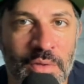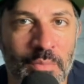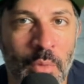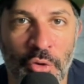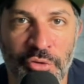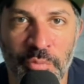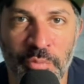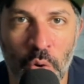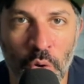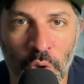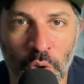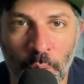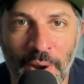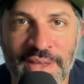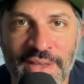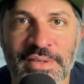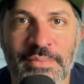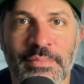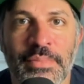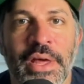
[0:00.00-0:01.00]
most
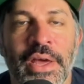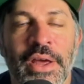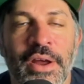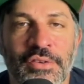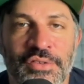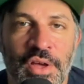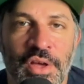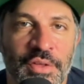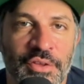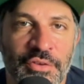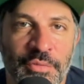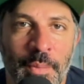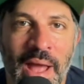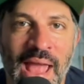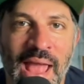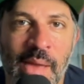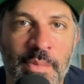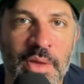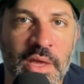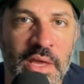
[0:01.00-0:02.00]
polarizing players on this
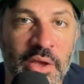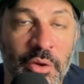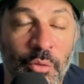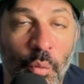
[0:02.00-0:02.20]
Miami Heat